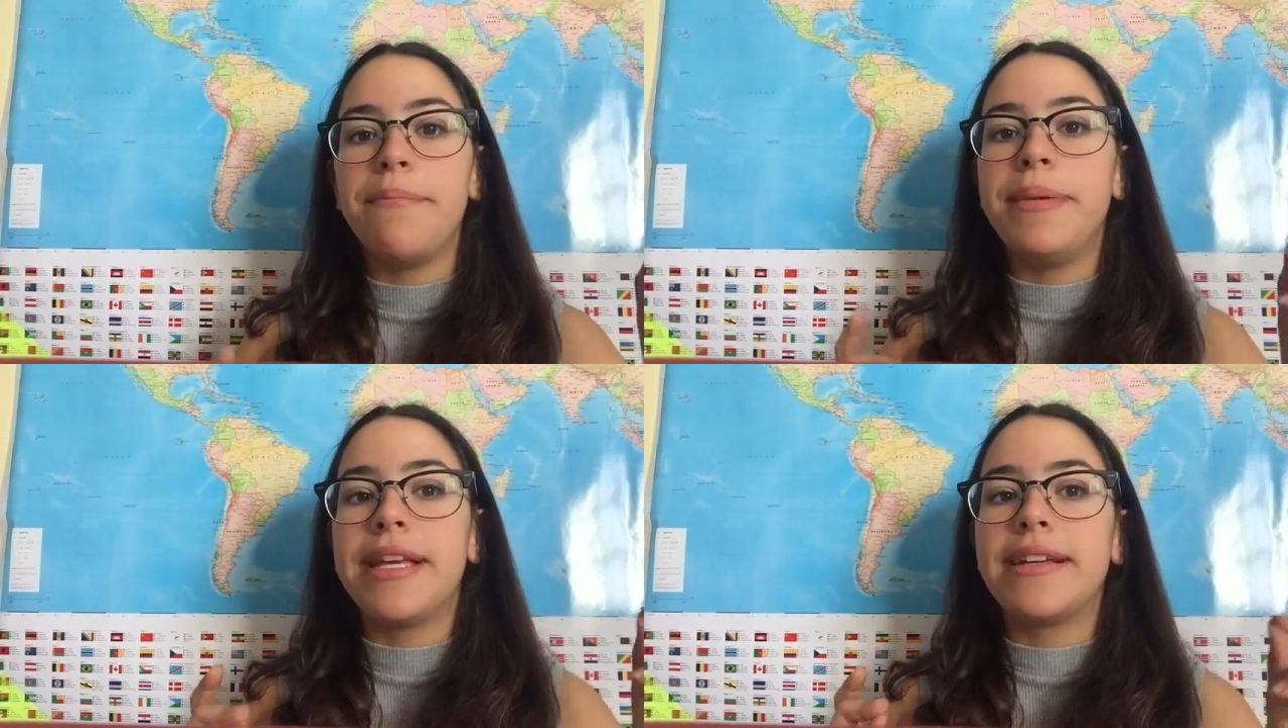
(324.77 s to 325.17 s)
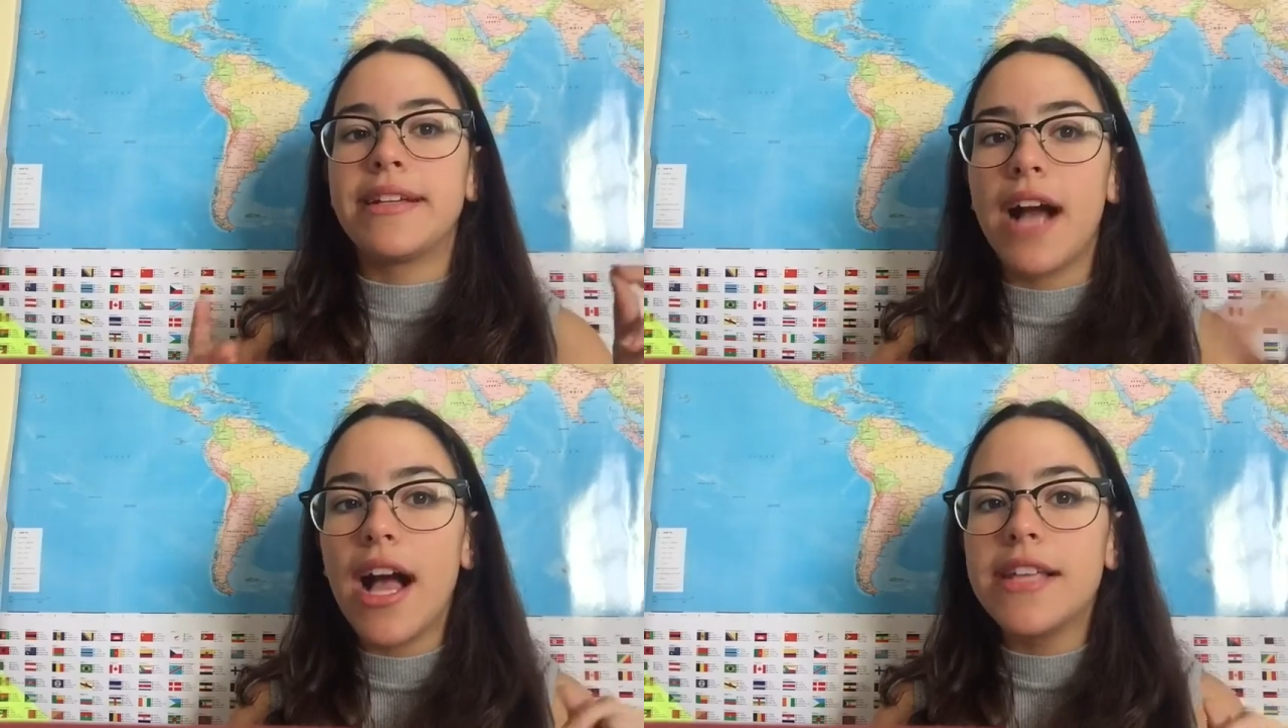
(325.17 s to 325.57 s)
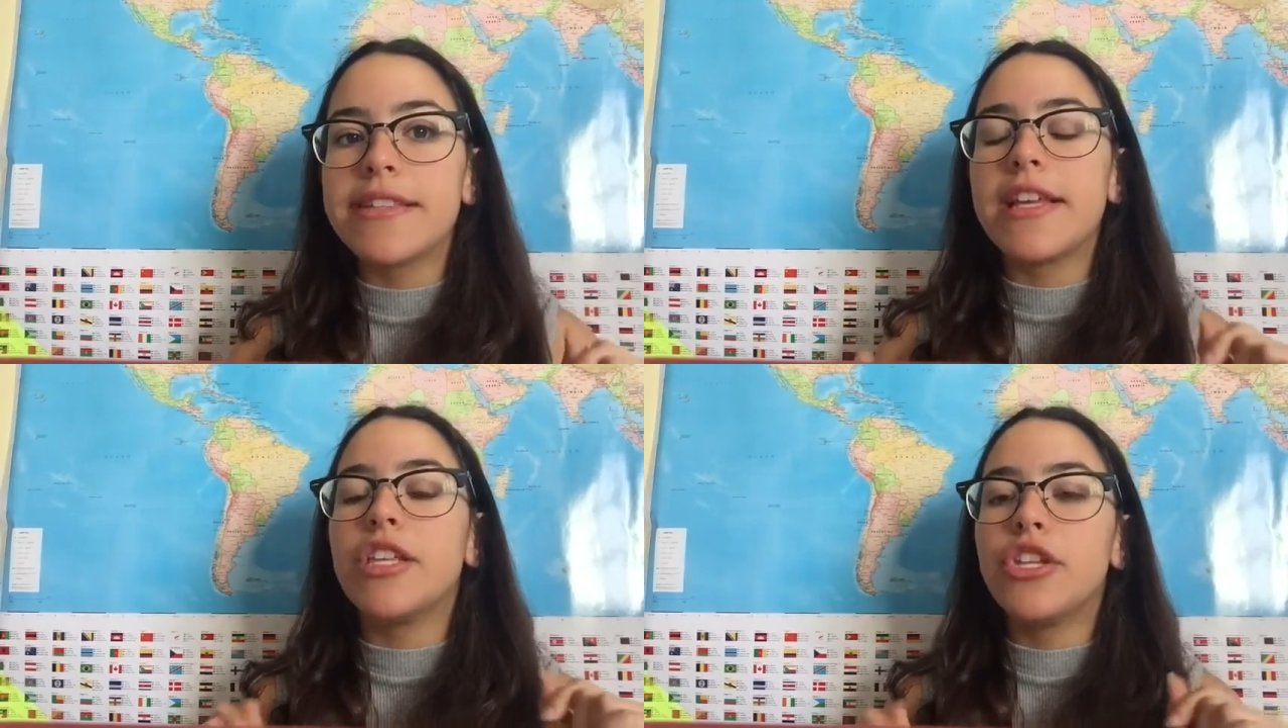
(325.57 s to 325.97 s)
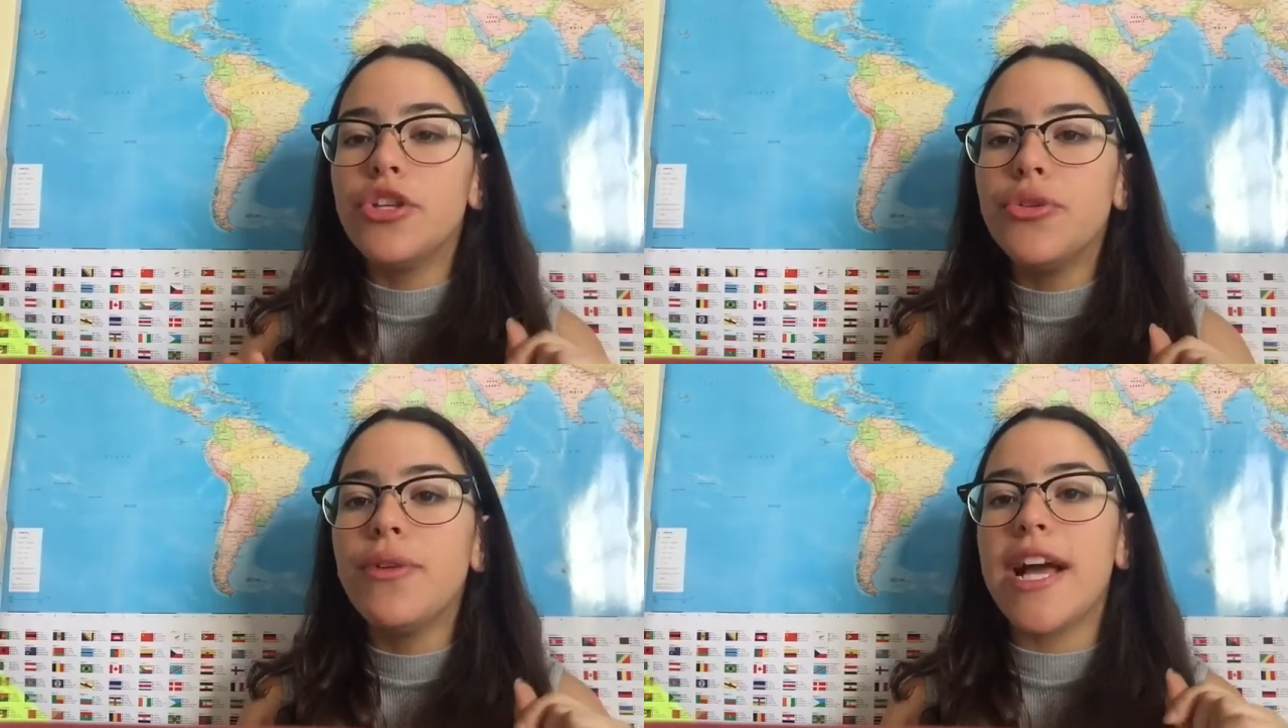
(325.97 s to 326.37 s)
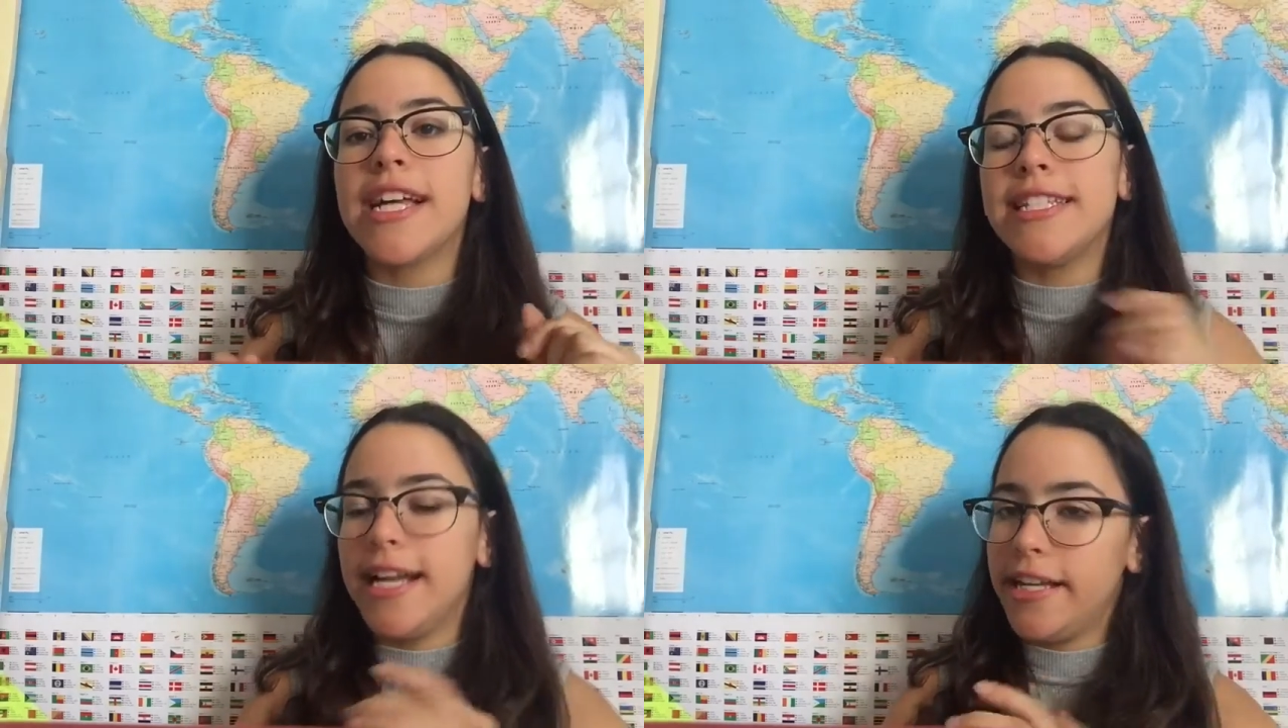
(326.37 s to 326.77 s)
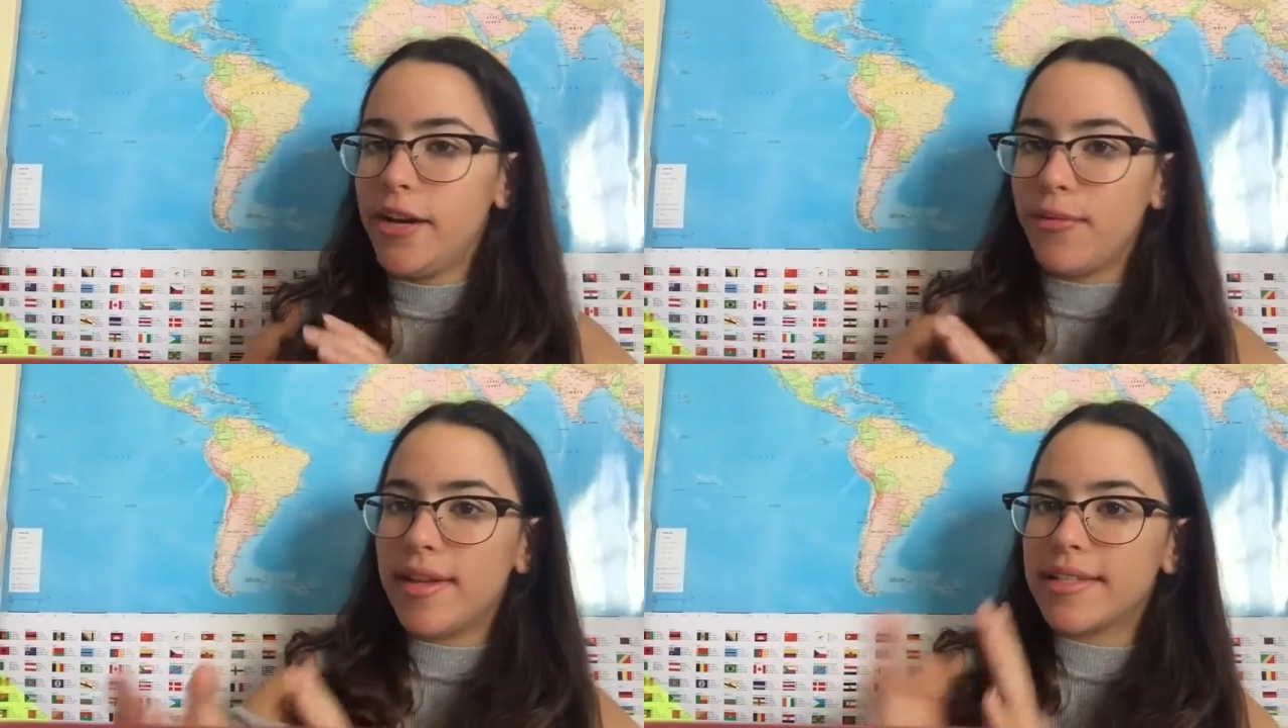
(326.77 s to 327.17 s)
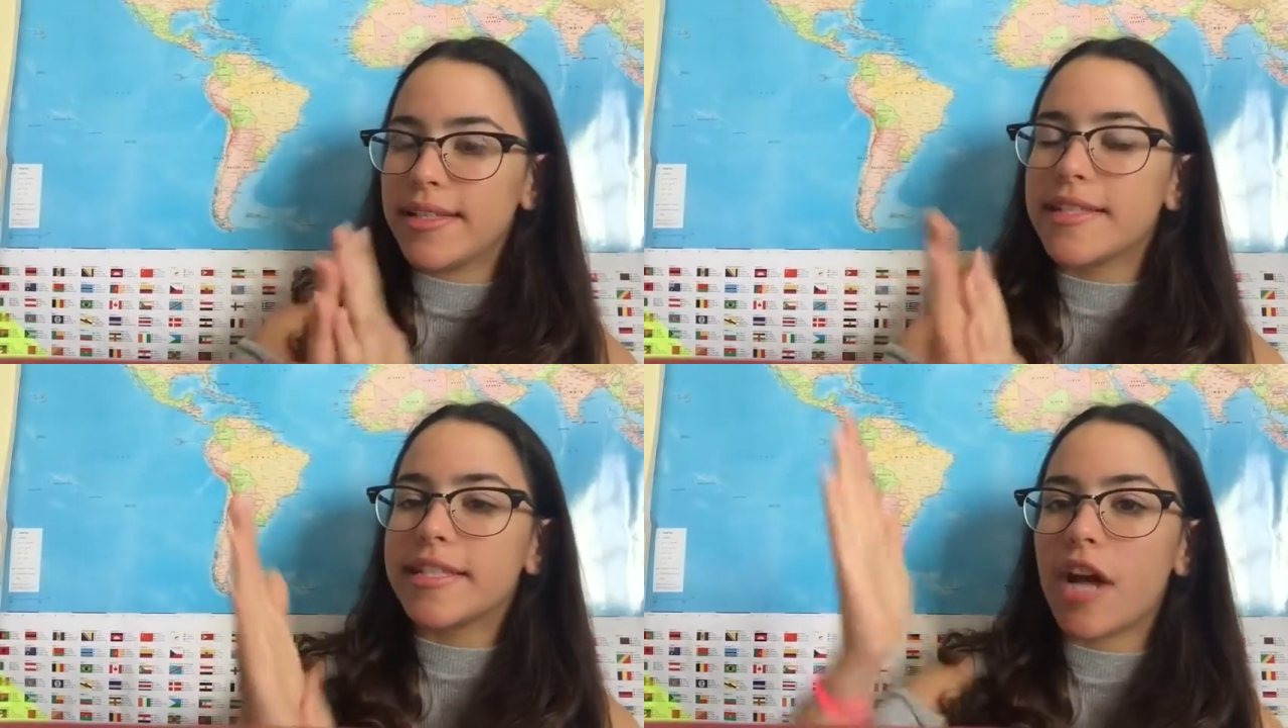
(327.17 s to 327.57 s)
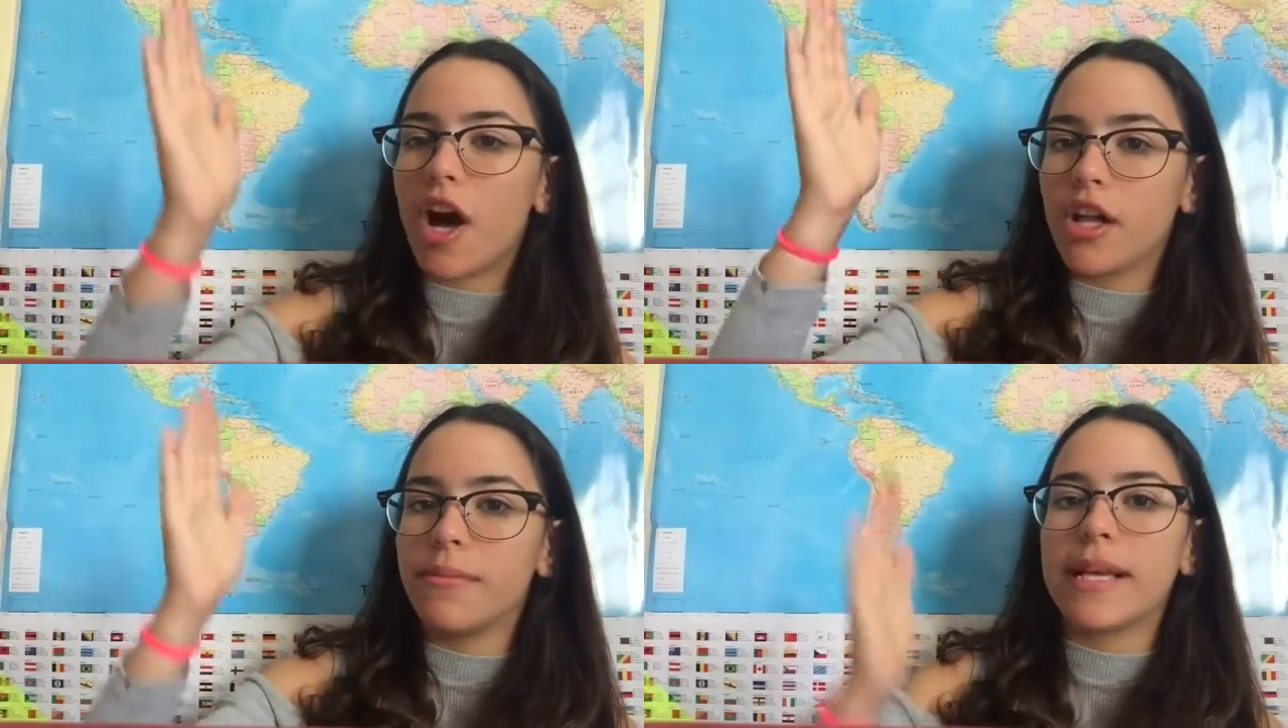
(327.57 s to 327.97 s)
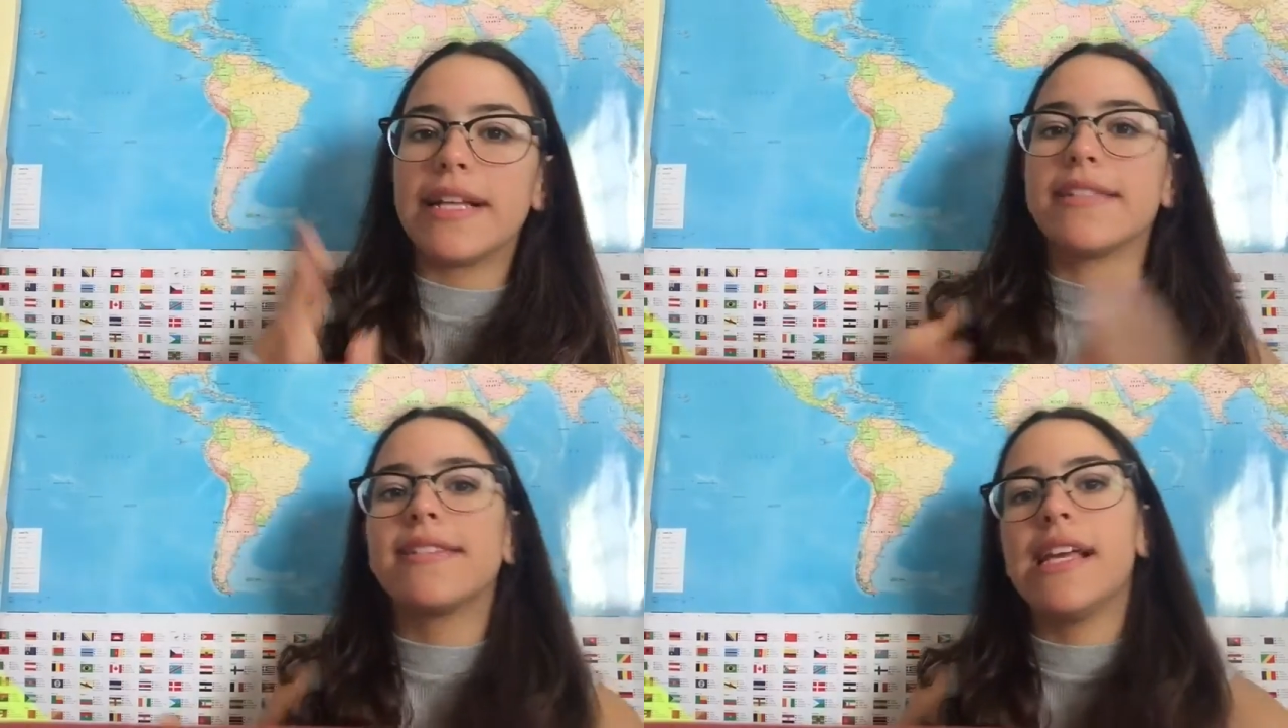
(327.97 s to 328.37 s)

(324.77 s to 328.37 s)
because a new antenna was installed because